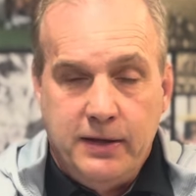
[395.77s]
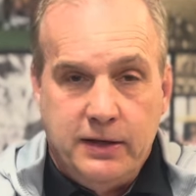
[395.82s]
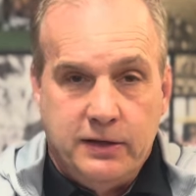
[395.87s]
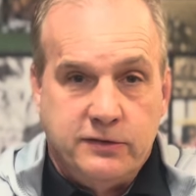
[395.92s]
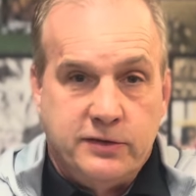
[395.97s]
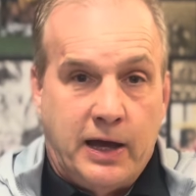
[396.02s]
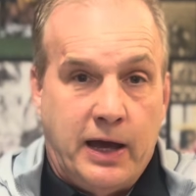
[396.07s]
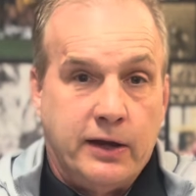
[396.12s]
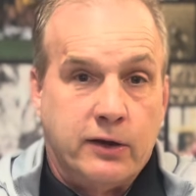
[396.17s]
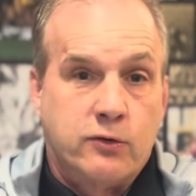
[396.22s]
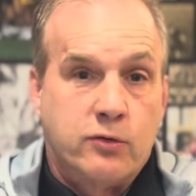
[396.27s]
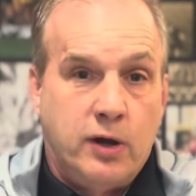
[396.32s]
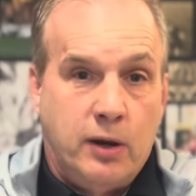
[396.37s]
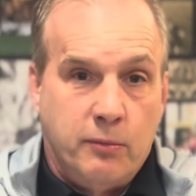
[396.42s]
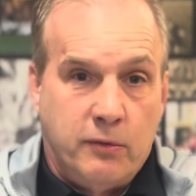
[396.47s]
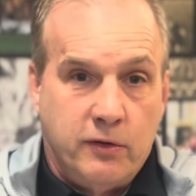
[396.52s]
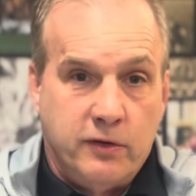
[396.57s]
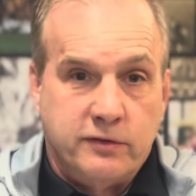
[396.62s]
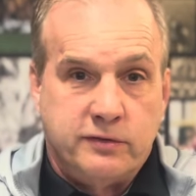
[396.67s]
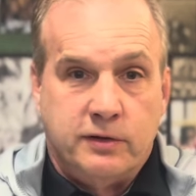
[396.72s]
John
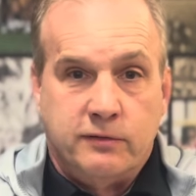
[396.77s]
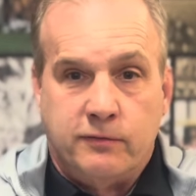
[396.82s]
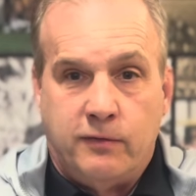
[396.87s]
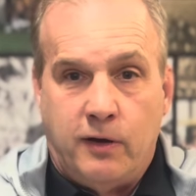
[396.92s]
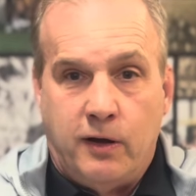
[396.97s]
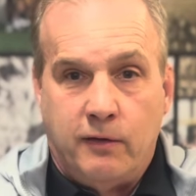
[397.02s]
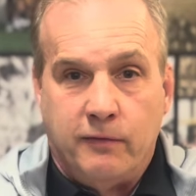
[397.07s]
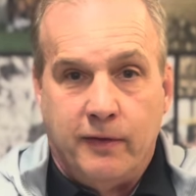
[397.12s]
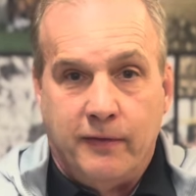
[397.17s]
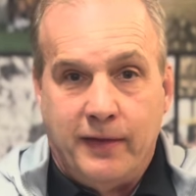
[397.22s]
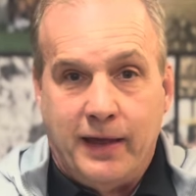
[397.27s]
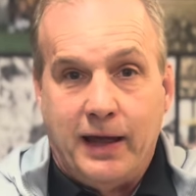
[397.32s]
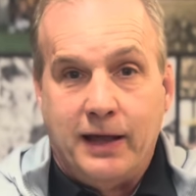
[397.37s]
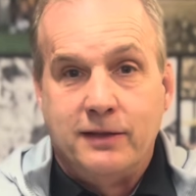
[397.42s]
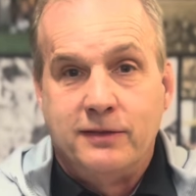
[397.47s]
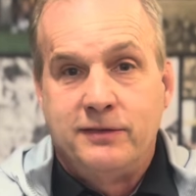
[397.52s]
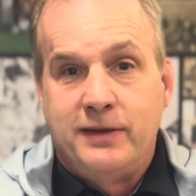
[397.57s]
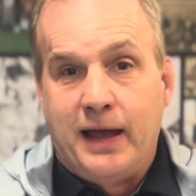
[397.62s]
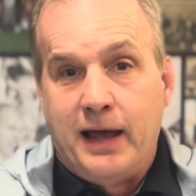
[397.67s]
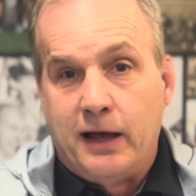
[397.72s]
Krimmel is involved in
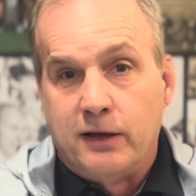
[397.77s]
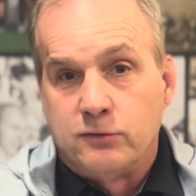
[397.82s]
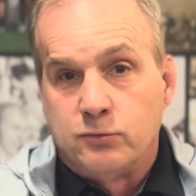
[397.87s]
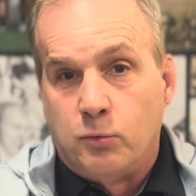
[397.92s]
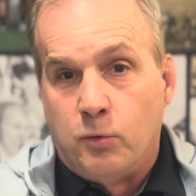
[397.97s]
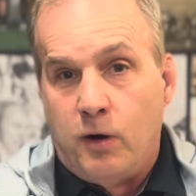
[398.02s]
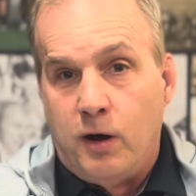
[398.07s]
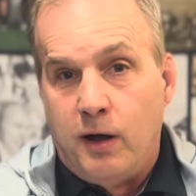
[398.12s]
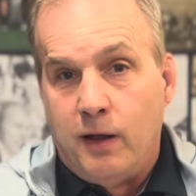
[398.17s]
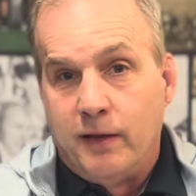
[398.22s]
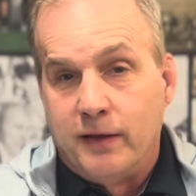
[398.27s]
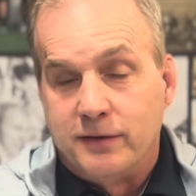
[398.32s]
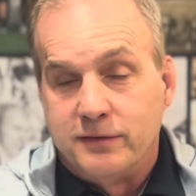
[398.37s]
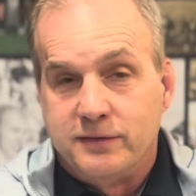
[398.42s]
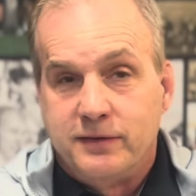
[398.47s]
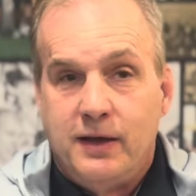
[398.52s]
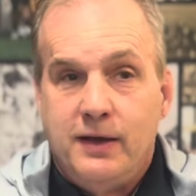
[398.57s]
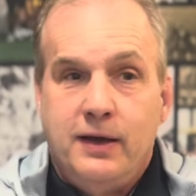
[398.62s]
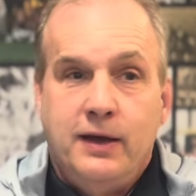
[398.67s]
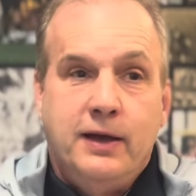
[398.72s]
that. Taz
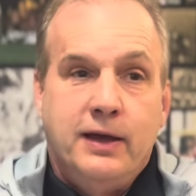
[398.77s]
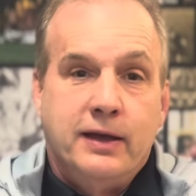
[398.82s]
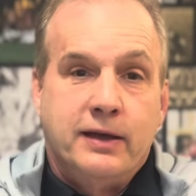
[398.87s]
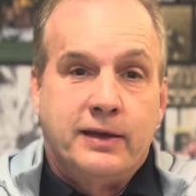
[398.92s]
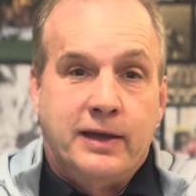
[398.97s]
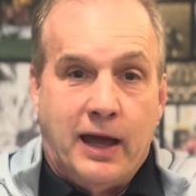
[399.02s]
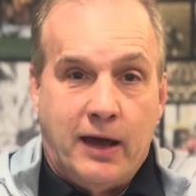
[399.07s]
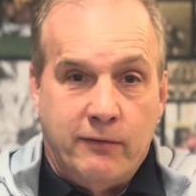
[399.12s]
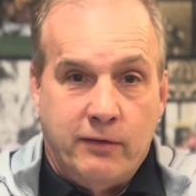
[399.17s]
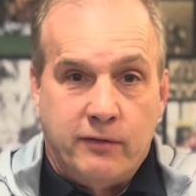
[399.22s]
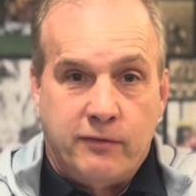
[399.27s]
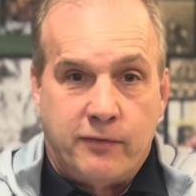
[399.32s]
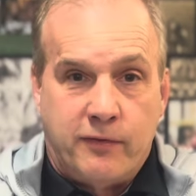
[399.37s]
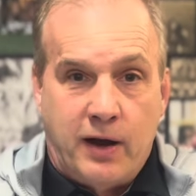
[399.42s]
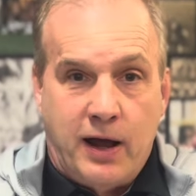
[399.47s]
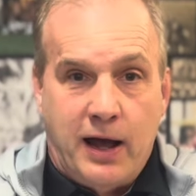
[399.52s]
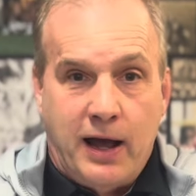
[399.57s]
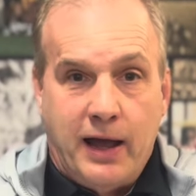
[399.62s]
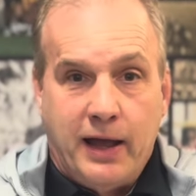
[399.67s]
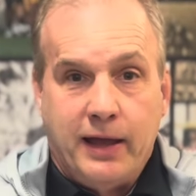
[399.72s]
Wallace, Kevin
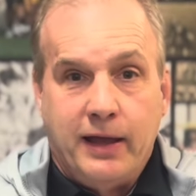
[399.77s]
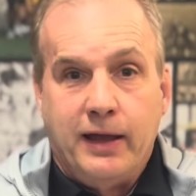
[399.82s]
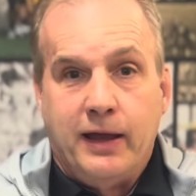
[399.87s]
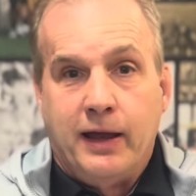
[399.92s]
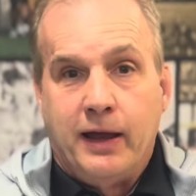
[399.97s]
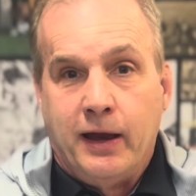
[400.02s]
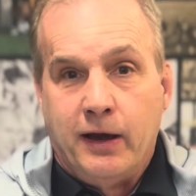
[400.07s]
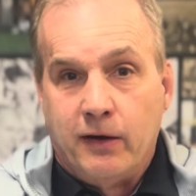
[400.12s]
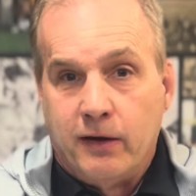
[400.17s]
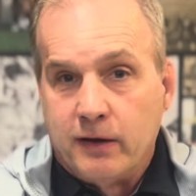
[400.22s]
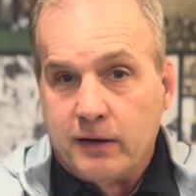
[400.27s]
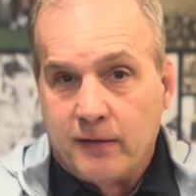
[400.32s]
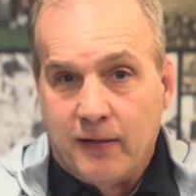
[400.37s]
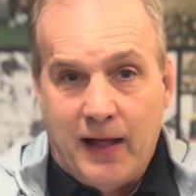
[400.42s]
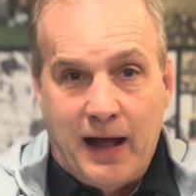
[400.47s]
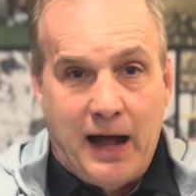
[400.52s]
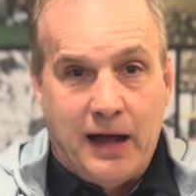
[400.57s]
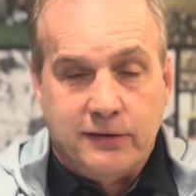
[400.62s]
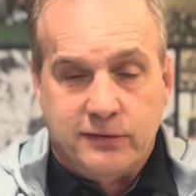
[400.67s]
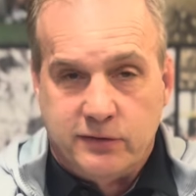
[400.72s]
Fry, Aaron
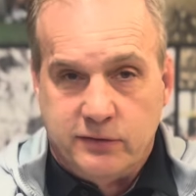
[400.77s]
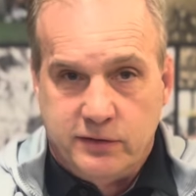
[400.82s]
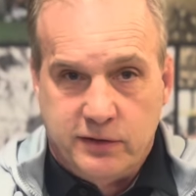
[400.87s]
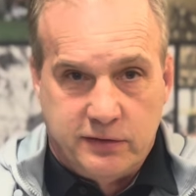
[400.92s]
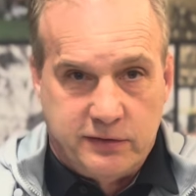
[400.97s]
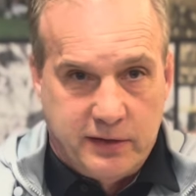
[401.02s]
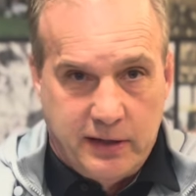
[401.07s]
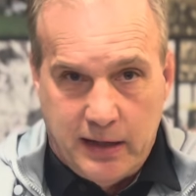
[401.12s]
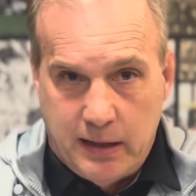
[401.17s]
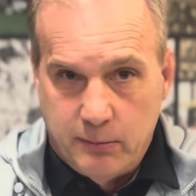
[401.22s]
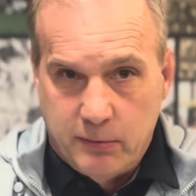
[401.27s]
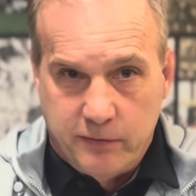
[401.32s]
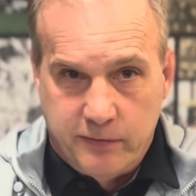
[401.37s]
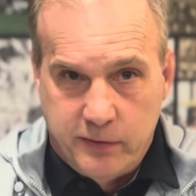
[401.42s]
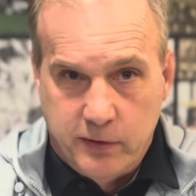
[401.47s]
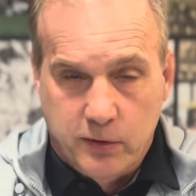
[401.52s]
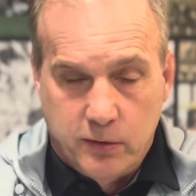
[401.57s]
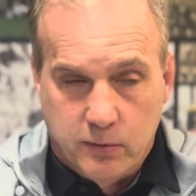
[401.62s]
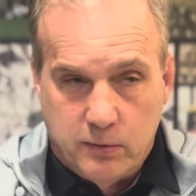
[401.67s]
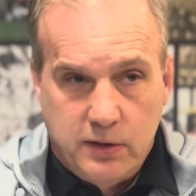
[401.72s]
Klotz, just to name a
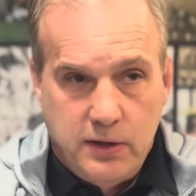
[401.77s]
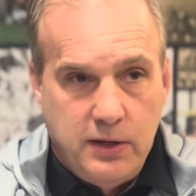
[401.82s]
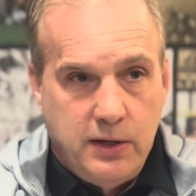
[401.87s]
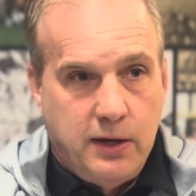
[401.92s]
few.